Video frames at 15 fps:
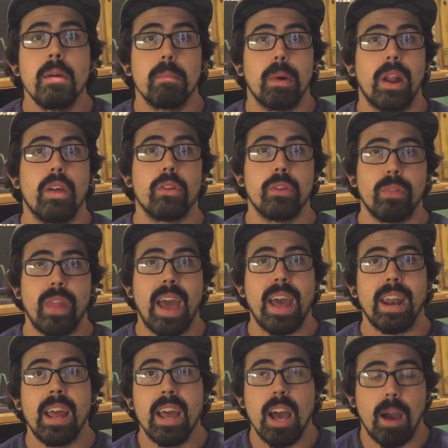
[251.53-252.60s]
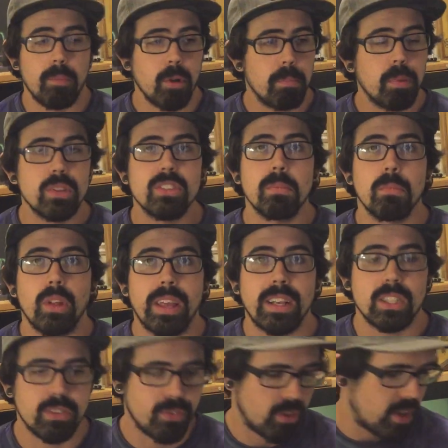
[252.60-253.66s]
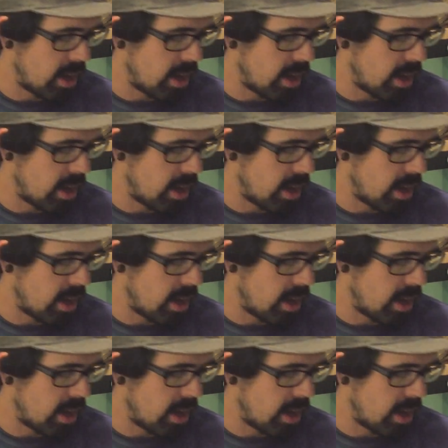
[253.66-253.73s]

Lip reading: But other than that, I'm going to put some links for